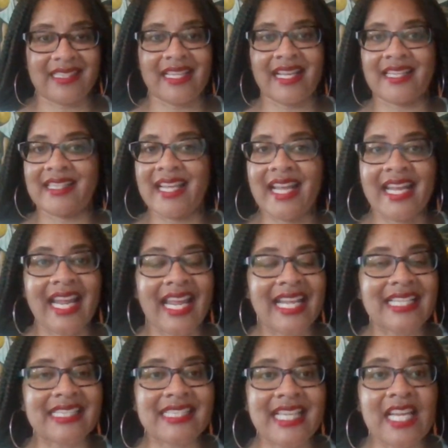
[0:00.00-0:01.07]
They and they
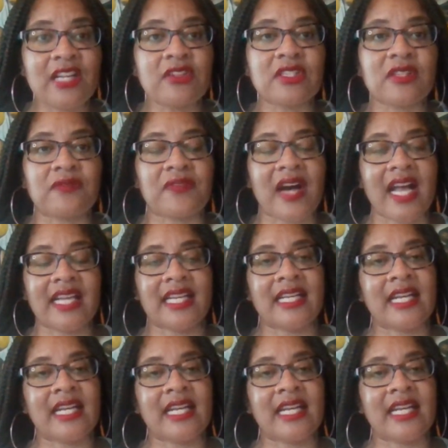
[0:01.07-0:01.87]
continued to fight.